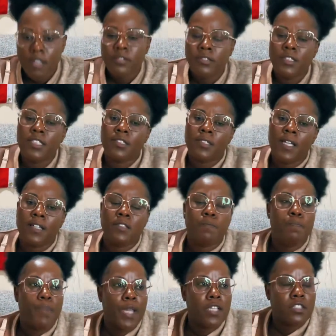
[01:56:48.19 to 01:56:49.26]
These things
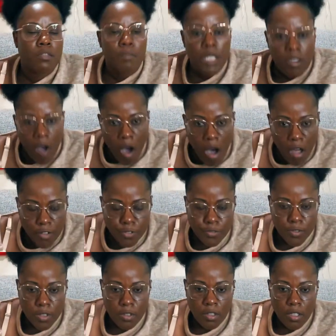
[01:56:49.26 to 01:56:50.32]
piss me off.
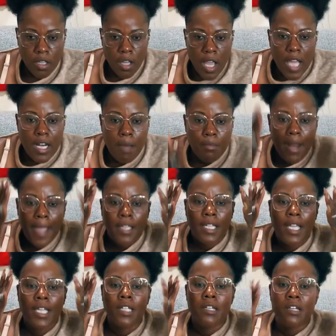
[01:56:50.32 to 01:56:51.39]
That's normal.
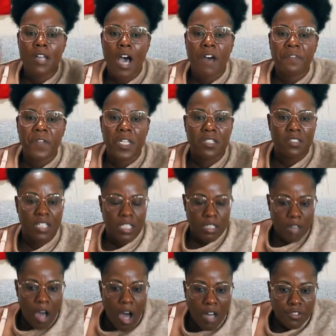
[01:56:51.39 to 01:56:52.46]
Enough is
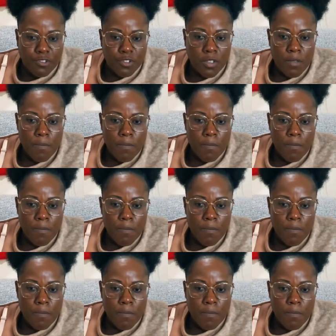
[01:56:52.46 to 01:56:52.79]
enough.